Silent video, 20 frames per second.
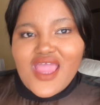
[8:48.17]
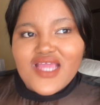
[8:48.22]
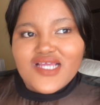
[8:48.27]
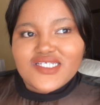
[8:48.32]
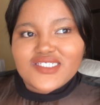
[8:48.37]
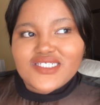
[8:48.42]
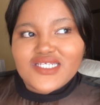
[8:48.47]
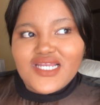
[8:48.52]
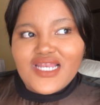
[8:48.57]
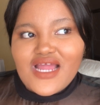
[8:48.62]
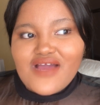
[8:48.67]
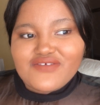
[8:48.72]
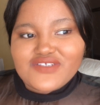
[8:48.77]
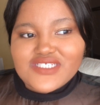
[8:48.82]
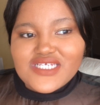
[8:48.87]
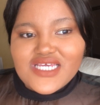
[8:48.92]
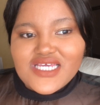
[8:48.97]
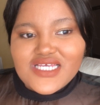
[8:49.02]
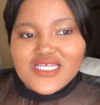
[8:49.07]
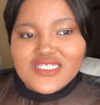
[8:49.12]
She loved
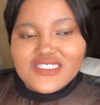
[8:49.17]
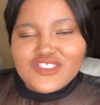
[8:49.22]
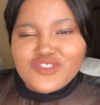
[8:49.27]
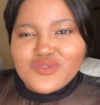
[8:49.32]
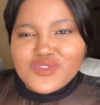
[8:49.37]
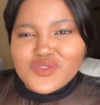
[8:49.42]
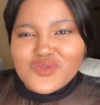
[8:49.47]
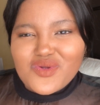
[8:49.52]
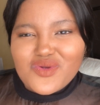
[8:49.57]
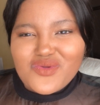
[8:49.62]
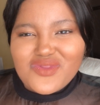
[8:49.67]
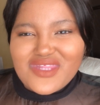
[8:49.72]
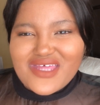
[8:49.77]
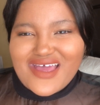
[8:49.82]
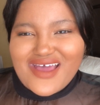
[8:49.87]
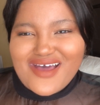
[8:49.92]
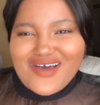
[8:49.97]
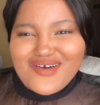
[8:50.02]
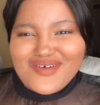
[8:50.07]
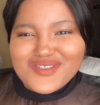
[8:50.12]
kids, she was good with the
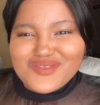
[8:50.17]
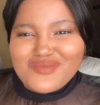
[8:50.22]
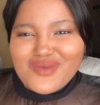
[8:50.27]
house,